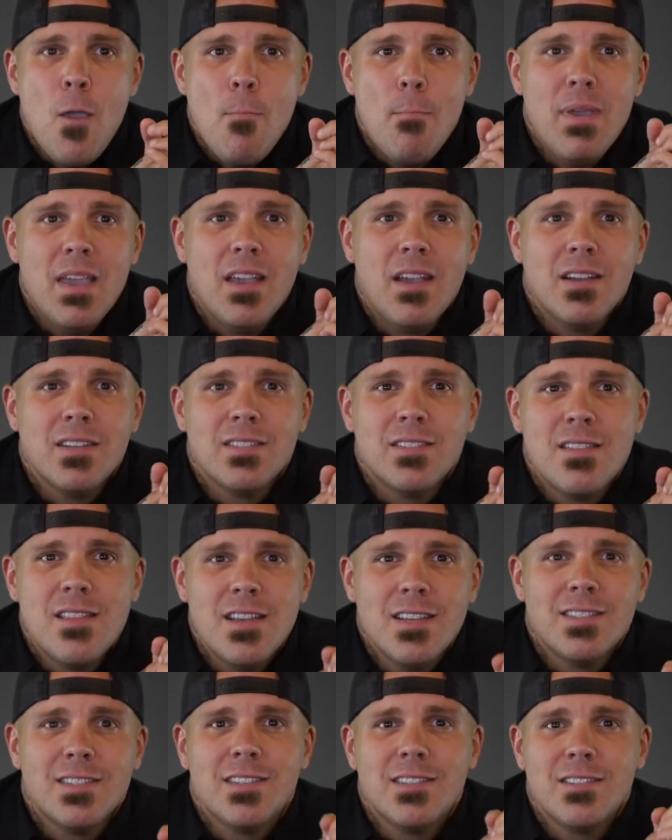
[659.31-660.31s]
because
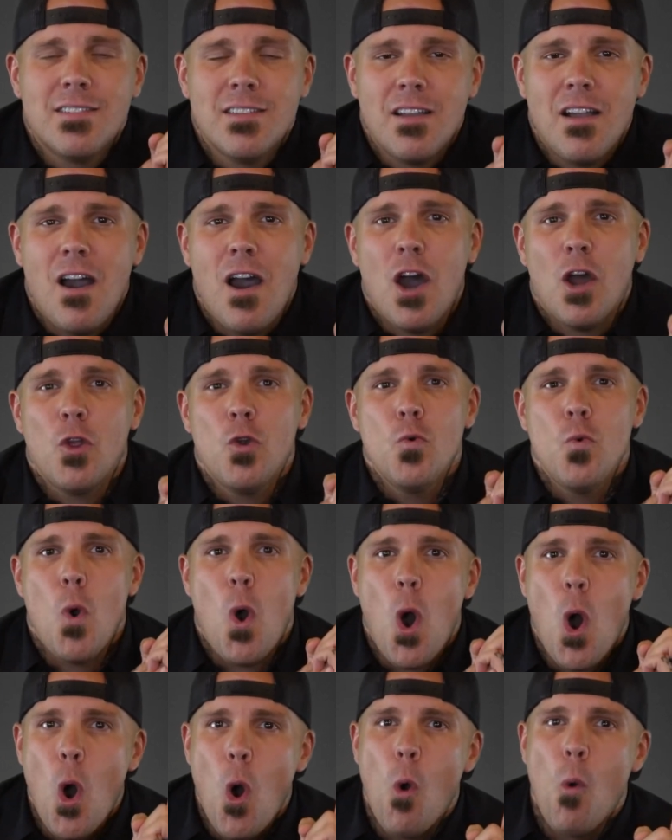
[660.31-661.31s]
this is the God who
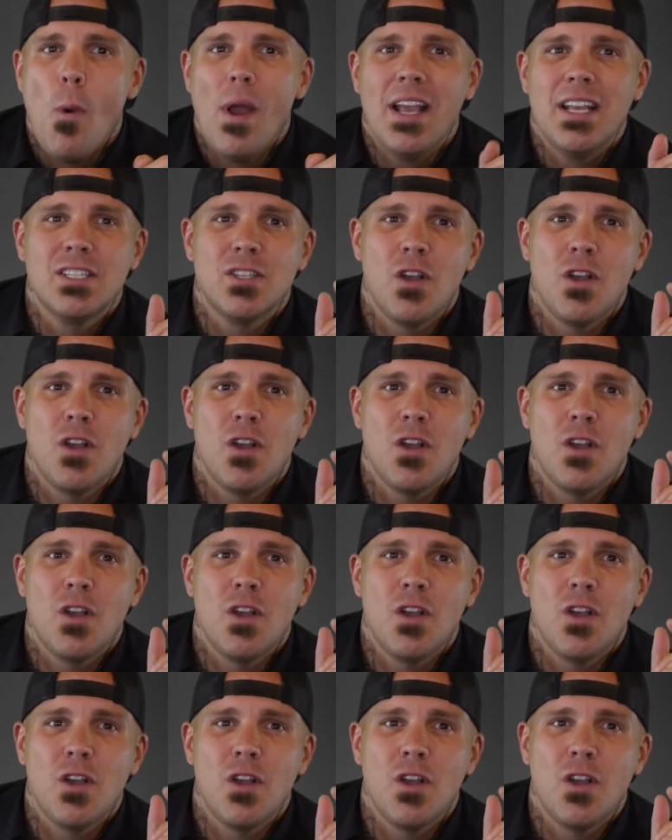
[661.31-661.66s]
always